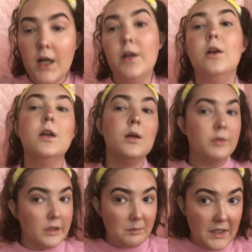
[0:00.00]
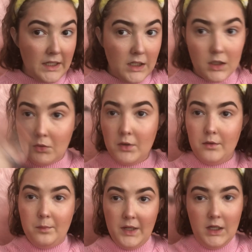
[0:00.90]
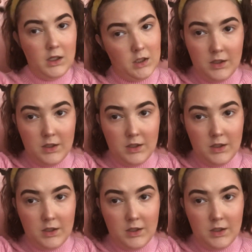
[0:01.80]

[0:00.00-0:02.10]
I know like I'm wearing pink with pink